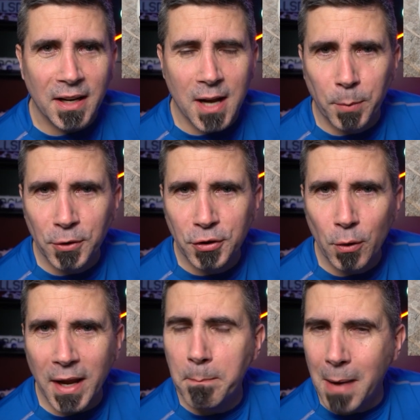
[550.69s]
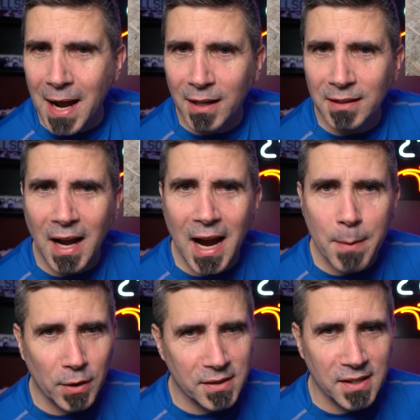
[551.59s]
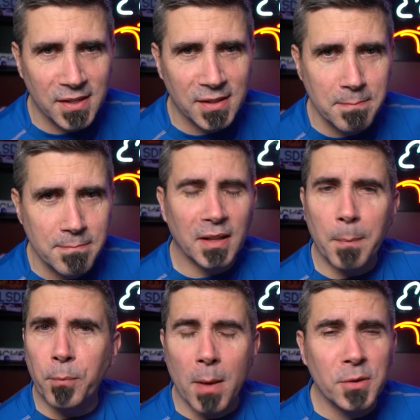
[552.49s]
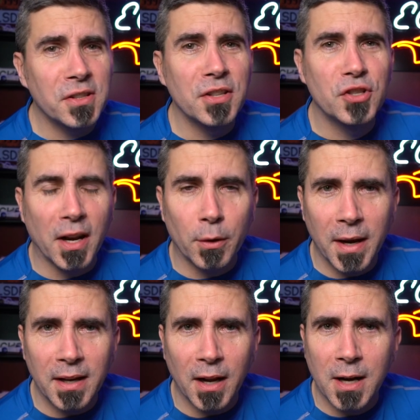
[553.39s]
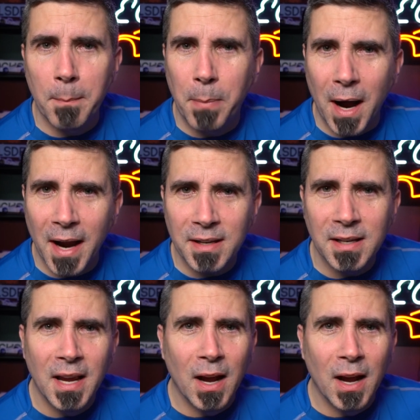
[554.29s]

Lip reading: coupled to a mild hybrid system that promises to generate a combined